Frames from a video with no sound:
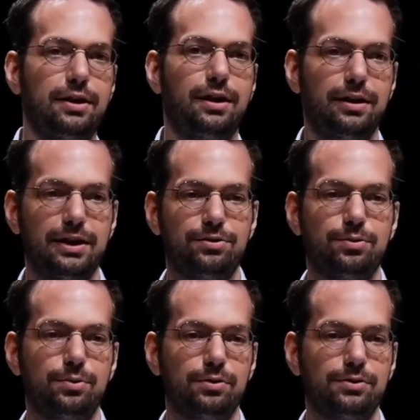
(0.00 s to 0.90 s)
Uh, these
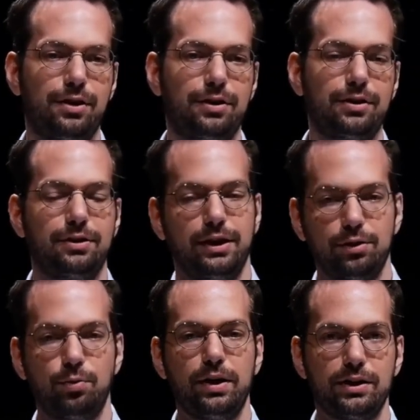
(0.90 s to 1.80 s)
tools are,
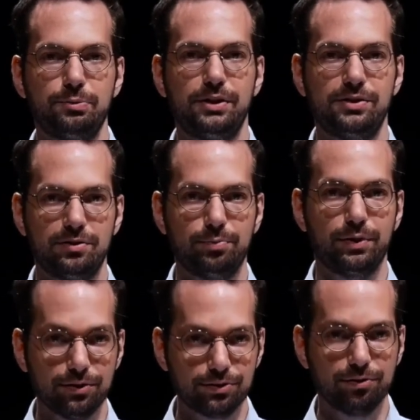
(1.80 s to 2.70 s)
again, quite expensive, but
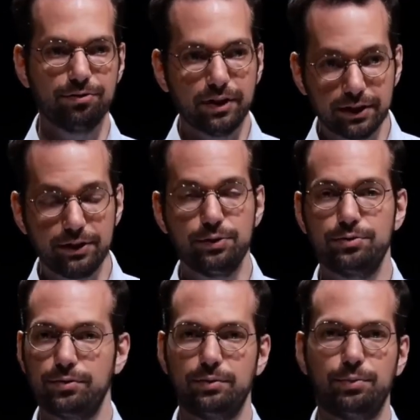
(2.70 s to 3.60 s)
also very
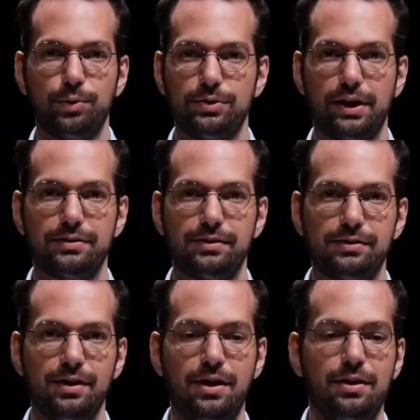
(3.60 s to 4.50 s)
useful in most
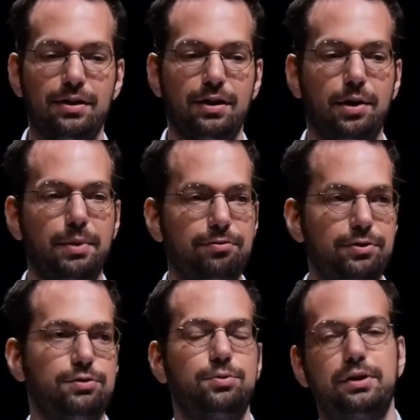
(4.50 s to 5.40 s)
cases. Um, if
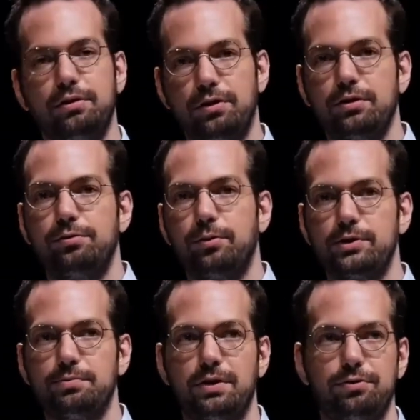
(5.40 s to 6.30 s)
you join law
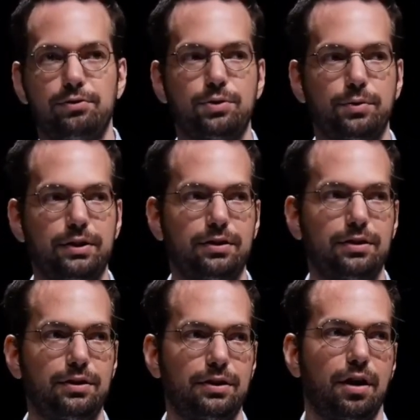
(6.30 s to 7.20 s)
enforcement, if you join
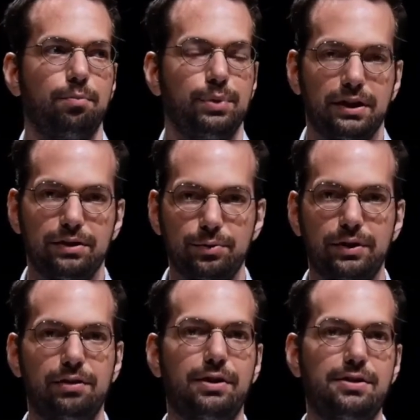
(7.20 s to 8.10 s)
a, a company
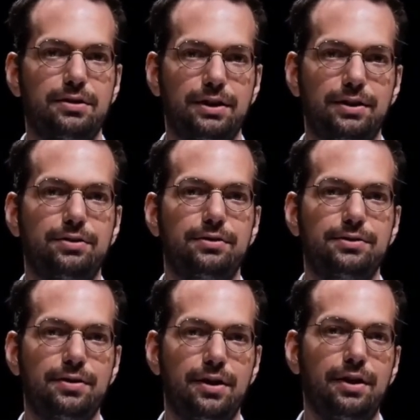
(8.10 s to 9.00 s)
doing
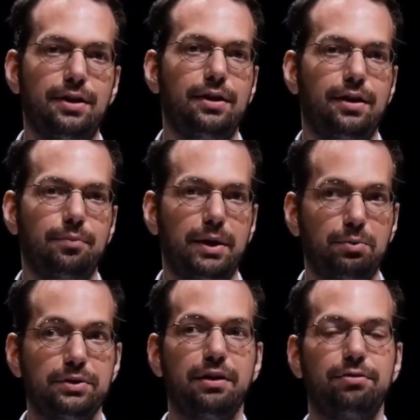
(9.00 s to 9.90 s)
investigations, um, they
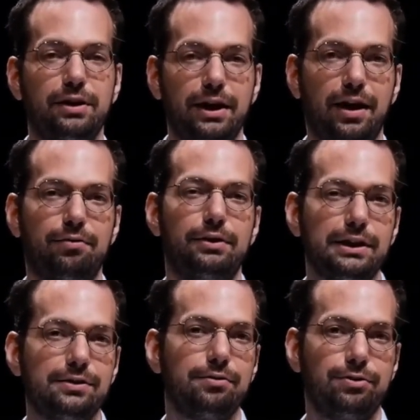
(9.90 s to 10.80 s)
will definitely have at
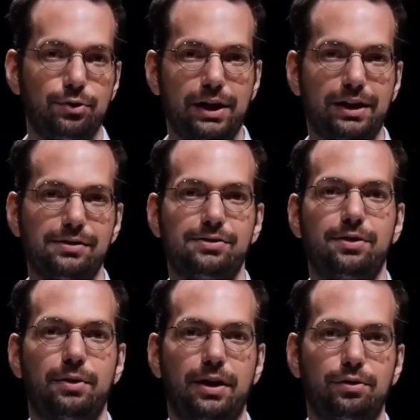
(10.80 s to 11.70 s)
least a few kits
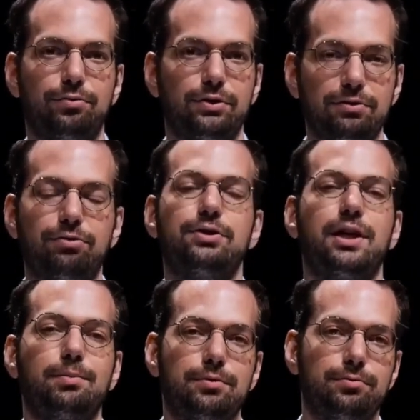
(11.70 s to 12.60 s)
around for different
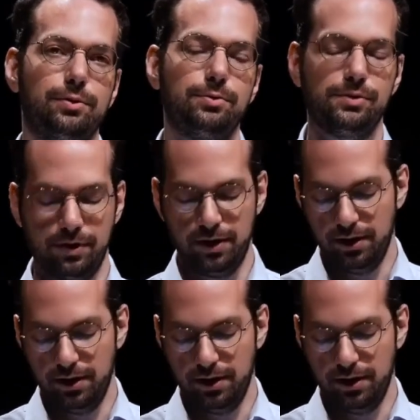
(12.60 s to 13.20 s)
types of phones.